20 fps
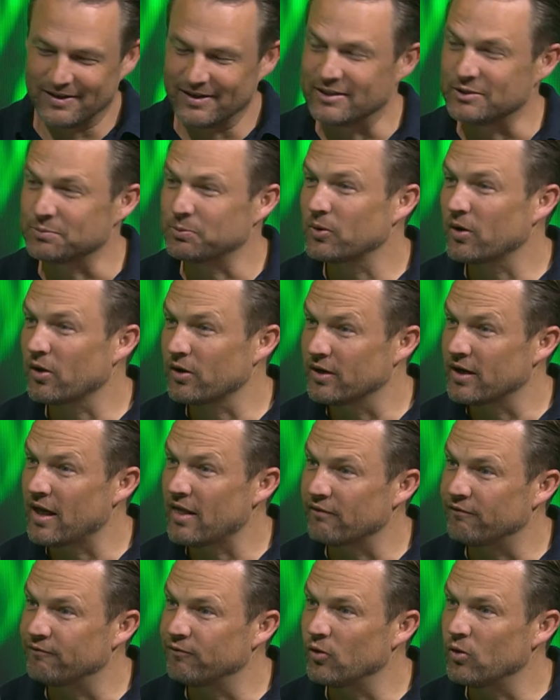he's put on
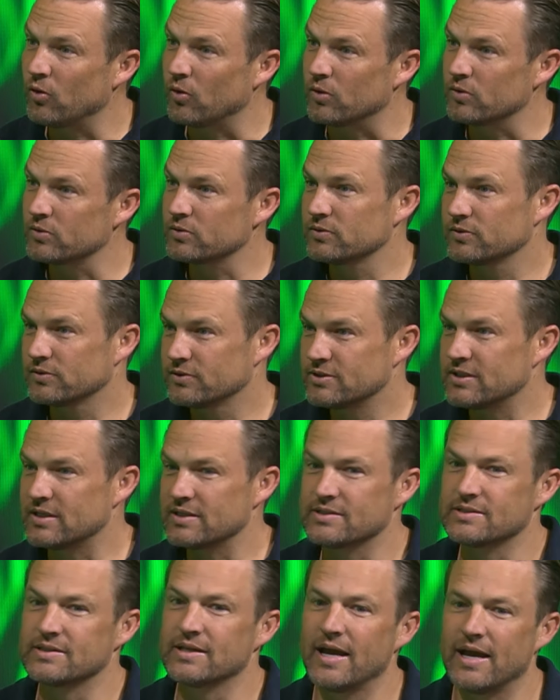another 4
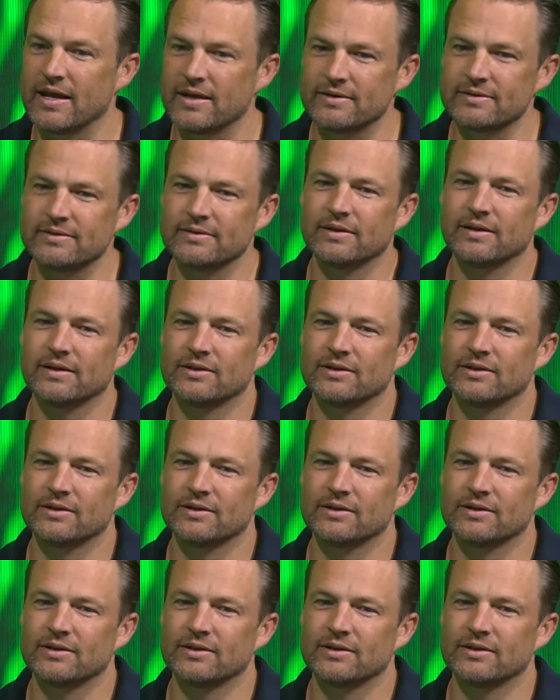since then.